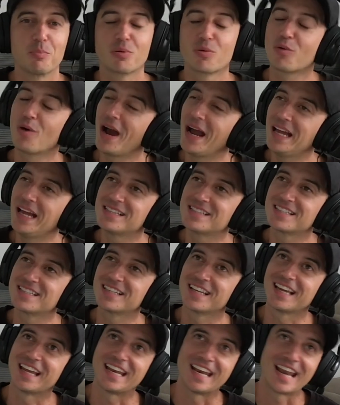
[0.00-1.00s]
bright
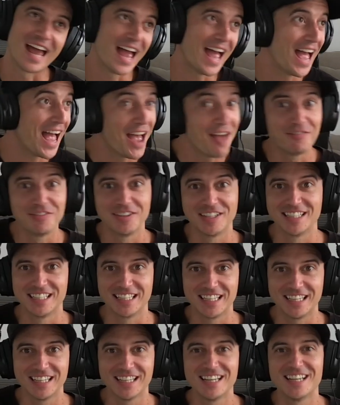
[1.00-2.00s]
and
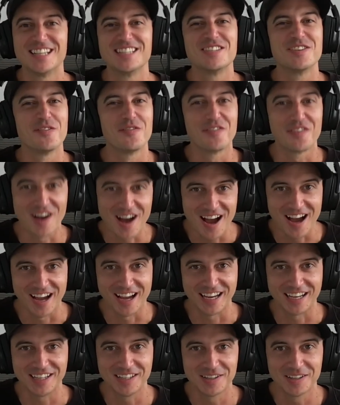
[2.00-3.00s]
heavenly,
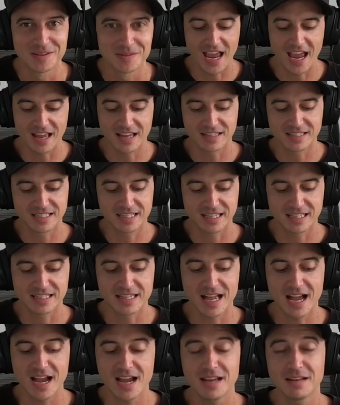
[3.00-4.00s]
divine. And
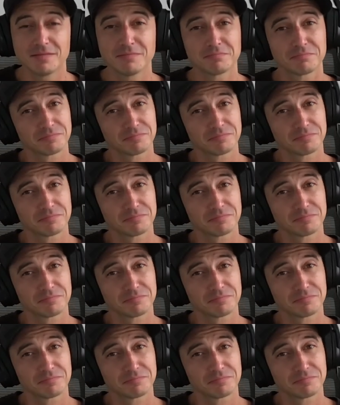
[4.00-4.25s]
6/9,